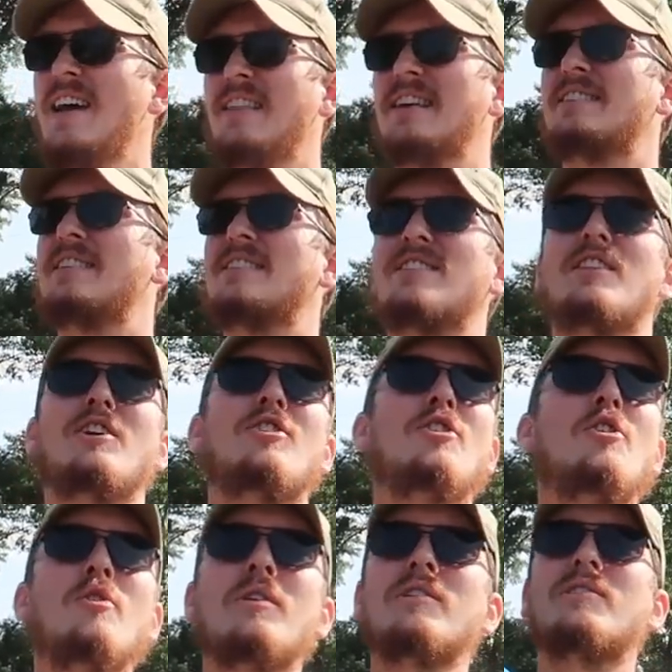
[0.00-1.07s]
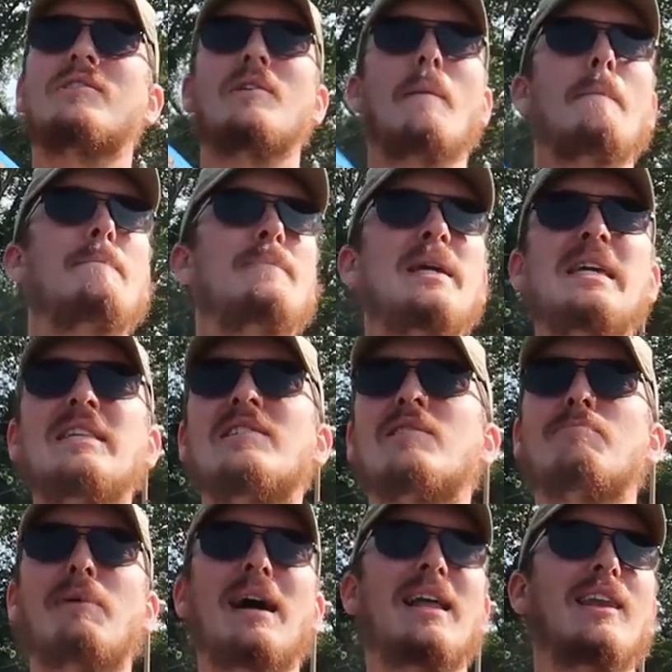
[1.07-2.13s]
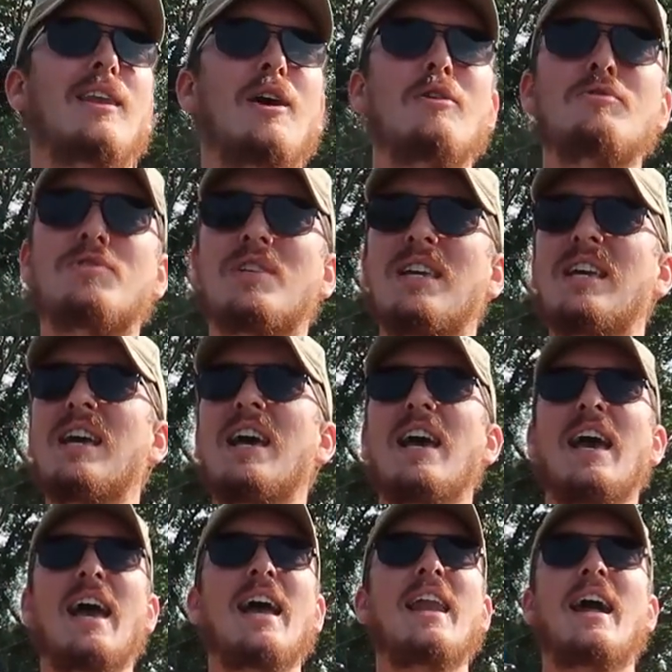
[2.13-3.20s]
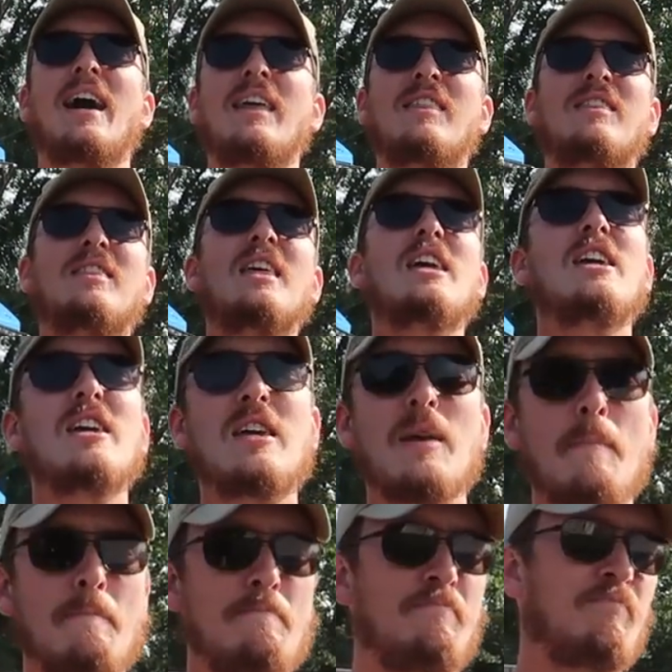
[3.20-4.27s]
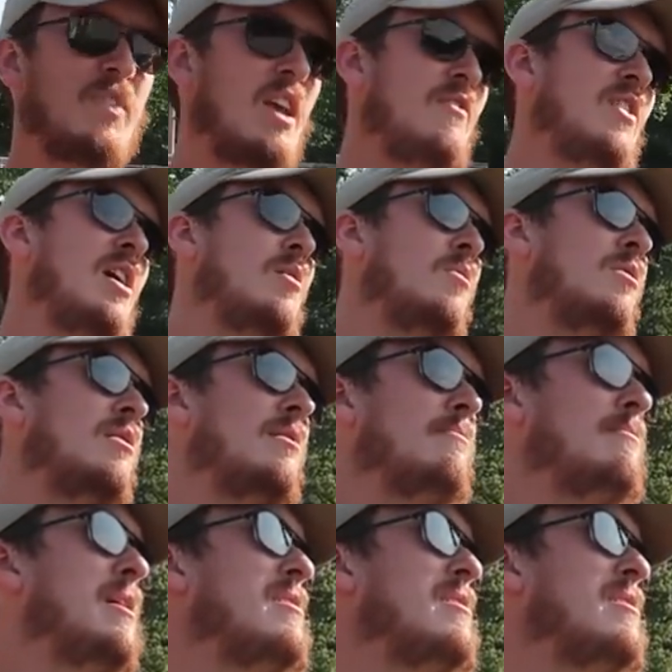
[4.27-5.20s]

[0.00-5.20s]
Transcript: This is the newest beast by Losi, and I think if I weren't